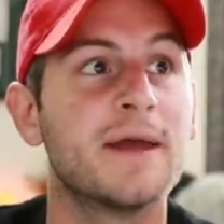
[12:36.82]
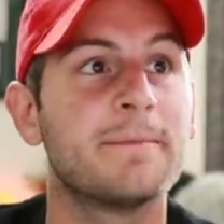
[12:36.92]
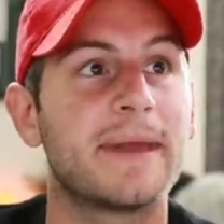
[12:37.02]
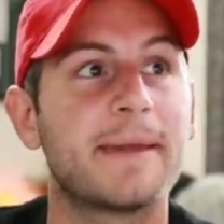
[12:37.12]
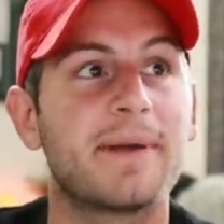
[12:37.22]

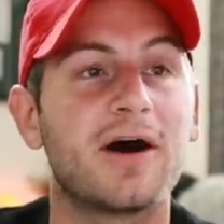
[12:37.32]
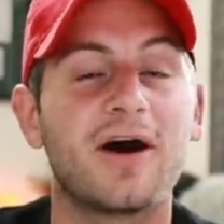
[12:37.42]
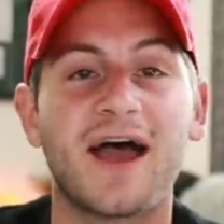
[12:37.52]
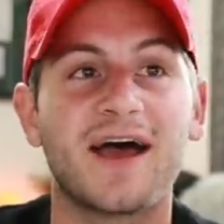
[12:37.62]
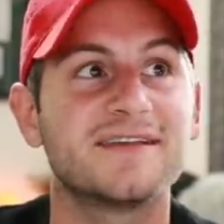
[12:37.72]
PayPal
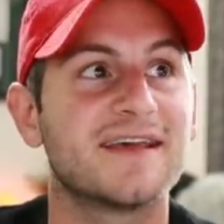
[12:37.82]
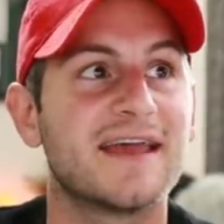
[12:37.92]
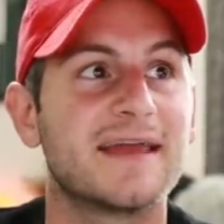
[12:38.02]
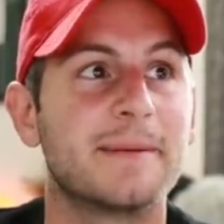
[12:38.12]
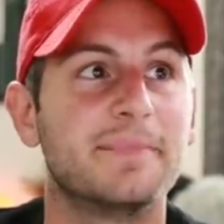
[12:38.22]
has
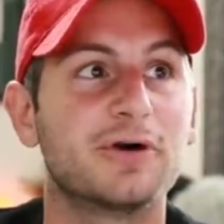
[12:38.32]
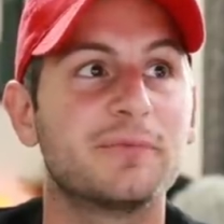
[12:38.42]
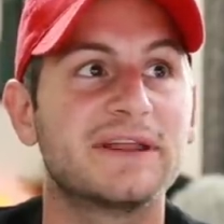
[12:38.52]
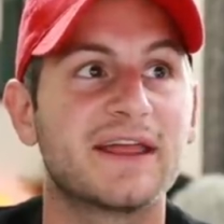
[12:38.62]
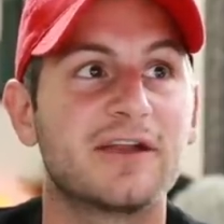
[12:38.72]
a bill
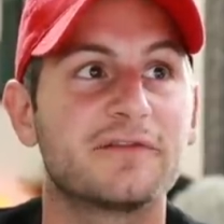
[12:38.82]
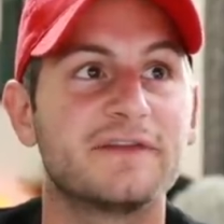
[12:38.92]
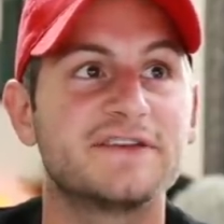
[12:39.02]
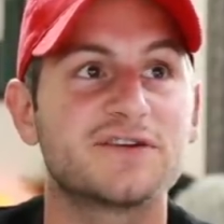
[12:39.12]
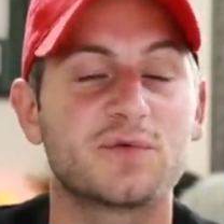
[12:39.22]
me later
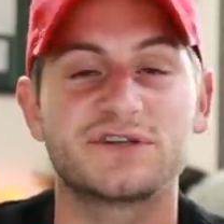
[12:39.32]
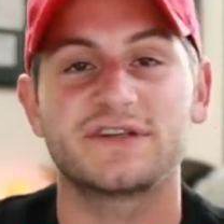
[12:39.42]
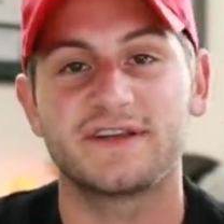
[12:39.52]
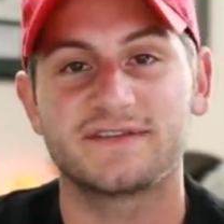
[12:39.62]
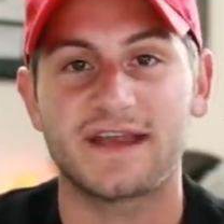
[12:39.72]
feature,
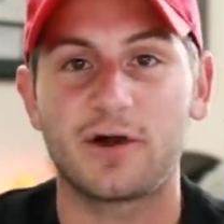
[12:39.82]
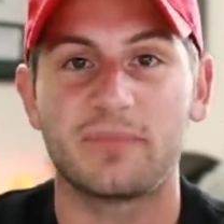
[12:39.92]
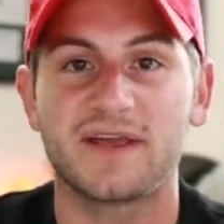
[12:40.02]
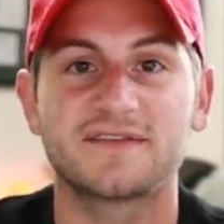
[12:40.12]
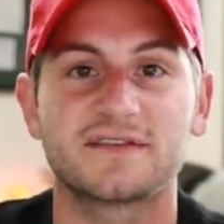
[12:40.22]
which is now
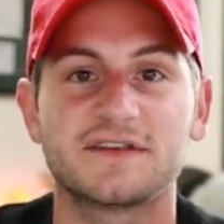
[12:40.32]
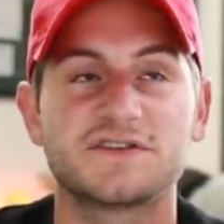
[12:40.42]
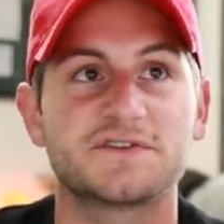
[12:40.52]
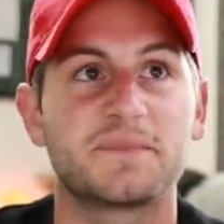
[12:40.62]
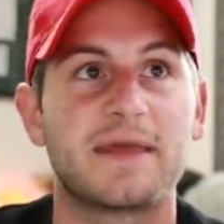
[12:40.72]
basically
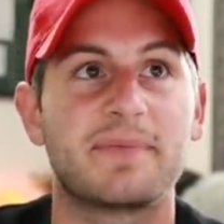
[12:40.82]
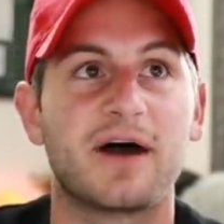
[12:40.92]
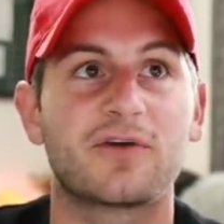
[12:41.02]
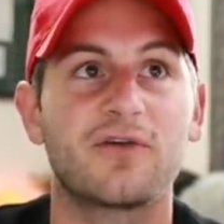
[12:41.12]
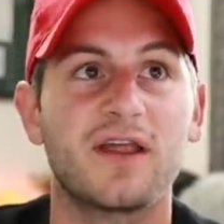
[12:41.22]
just
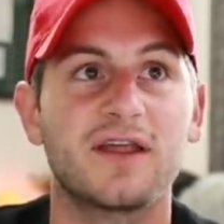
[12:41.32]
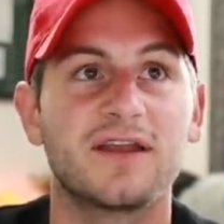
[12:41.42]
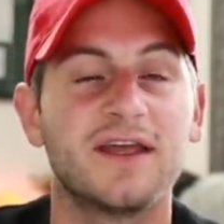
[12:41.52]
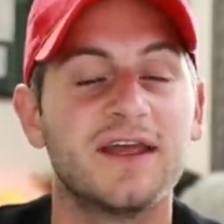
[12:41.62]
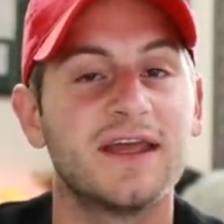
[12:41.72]
PayPal credit.